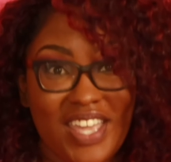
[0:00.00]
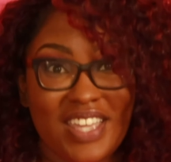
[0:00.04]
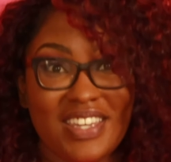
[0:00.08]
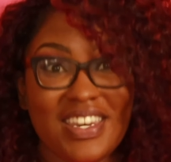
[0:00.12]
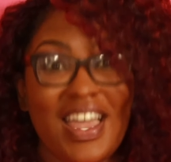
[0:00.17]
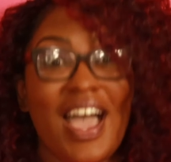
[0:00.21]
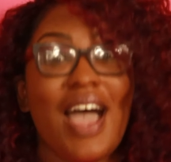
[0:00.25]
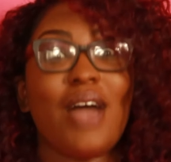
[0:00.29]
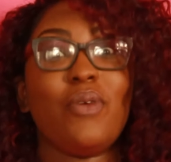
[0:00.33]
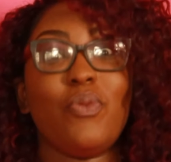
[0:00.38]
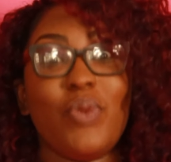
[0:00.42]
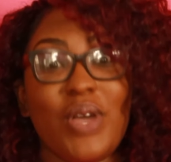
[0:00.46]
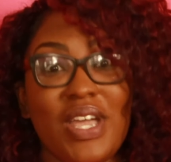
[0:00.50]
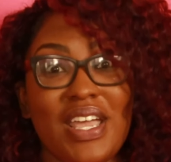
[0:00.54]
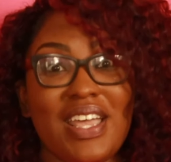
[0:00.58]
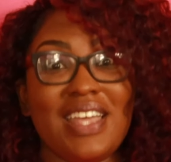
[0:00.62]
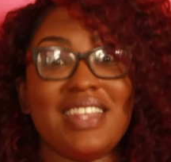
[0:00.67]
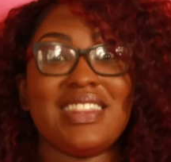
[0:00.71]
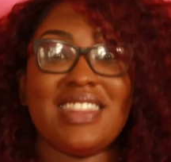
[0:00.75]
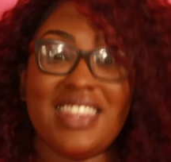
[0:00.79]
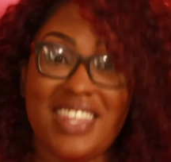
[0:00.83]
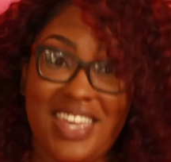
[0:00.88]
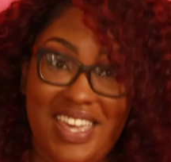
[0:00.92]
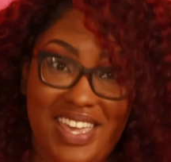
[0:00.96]
not we,
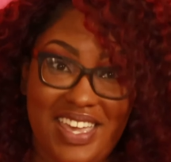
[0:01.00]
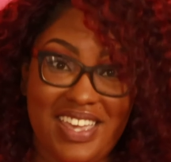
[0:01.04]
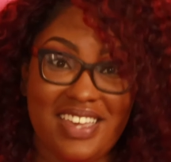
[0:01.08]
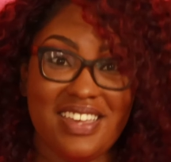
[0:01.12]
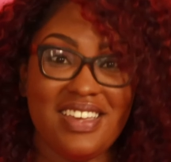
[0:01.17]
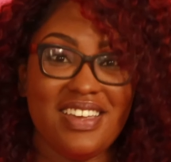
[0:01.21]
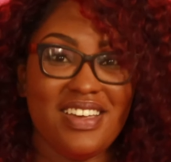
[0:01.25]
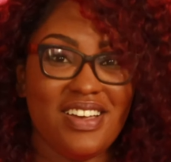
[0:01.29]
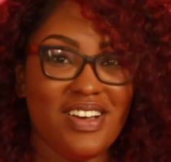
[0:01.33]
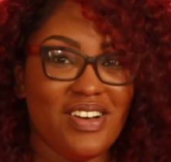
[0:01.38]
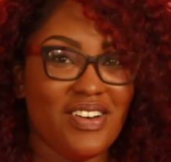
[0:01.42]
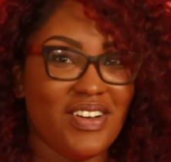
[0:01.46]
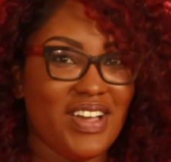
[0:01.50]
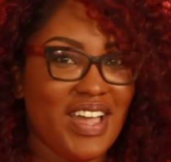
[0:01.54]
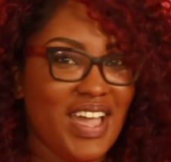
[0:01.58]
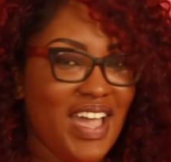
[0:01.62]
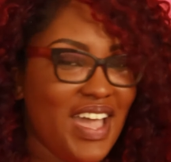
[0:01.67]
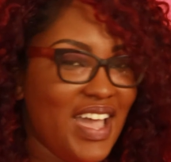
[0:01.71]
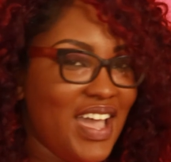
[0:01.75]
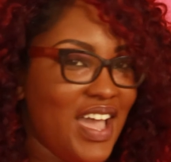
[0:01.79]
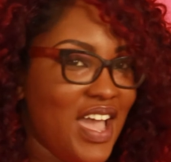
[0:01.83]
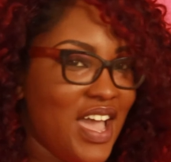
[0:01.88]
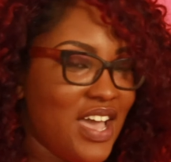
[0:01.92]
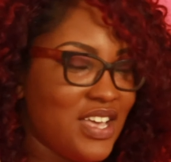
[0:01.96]
thee,
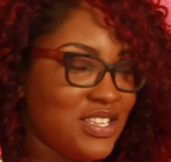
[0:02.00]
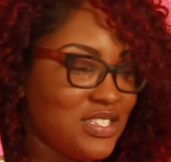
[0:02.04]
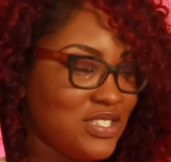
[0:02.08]
okay?